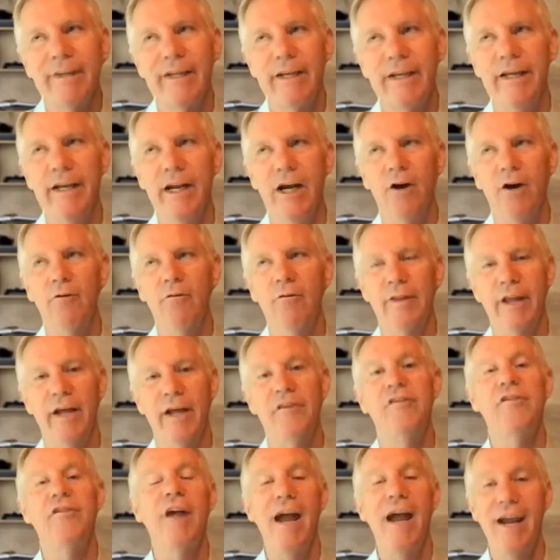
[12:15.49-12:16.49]

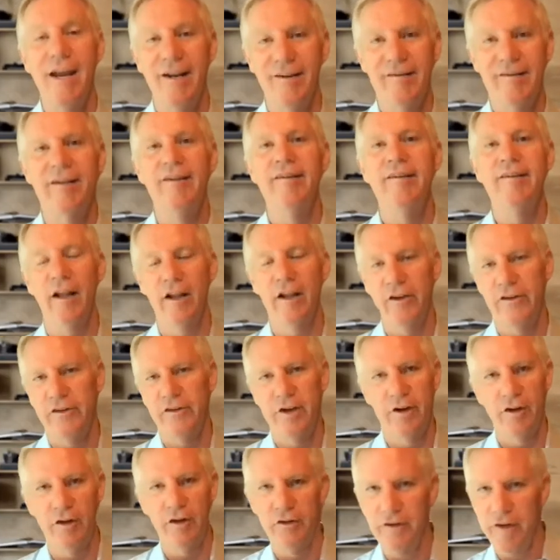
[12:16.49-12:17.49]
that science can tell us,
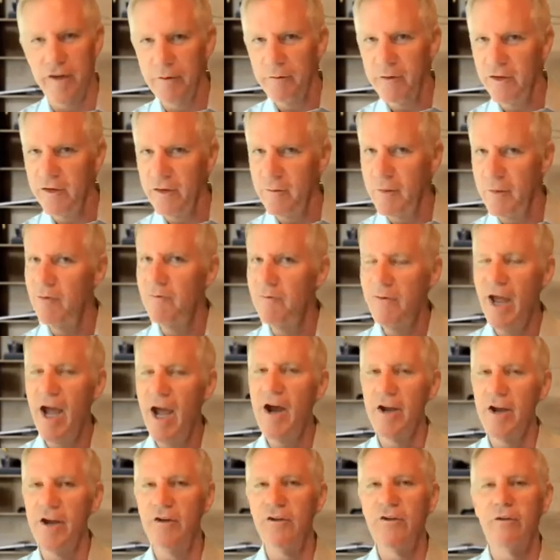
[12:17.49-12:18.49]
there's difference about
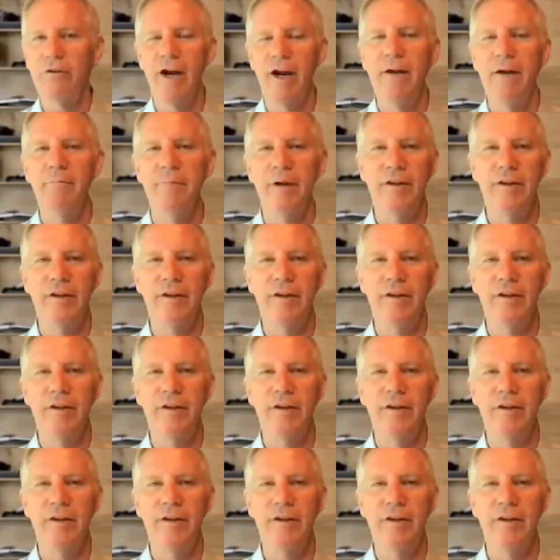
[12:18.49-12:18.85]
values, right?